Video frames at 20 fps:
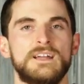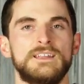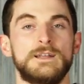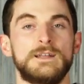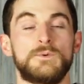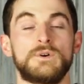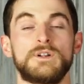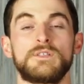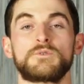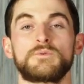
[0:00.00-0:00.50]

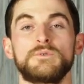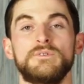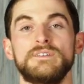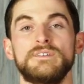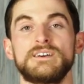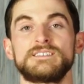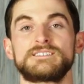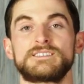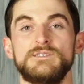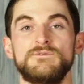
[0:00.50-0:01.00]
Now, one of the really
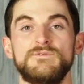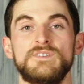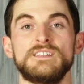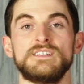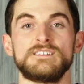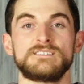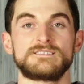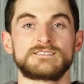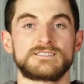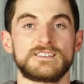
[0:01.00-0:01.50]
nice
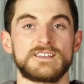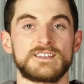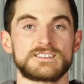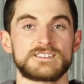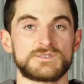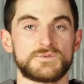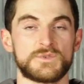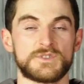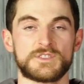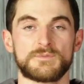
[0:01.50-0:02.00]
convenience
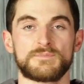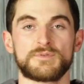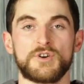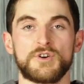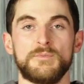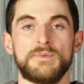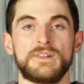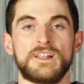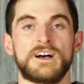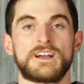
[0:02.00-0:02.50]
things with the
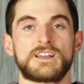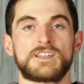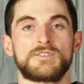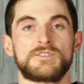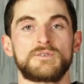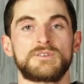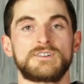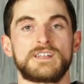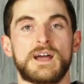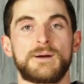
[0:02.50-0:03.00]
Pro
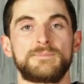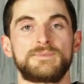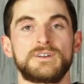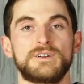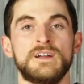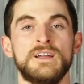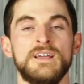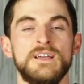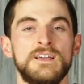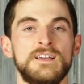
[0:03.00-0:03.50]
Binocular
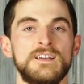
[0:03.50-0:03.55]
adapter